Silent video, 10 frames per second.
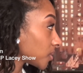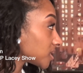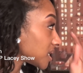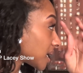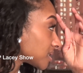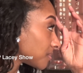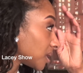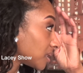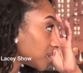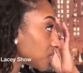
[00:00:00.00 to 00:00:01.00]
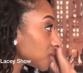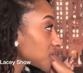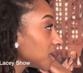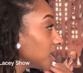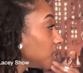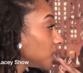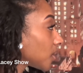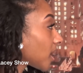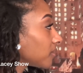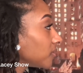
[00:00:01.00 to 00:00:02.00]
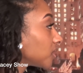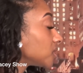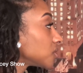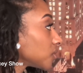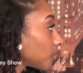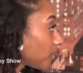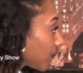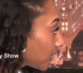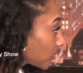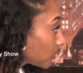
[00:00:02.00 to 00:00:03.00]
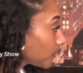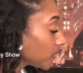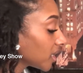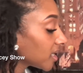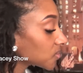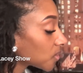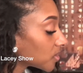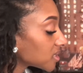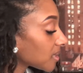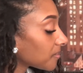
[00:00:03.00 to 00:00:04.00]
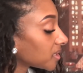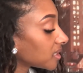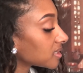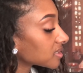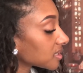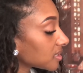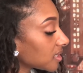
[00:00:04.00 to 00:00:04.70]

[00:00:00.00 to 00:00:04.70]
So it's not something that's just, you know, out of your kitchen or your bathroom, as one would say, but it is,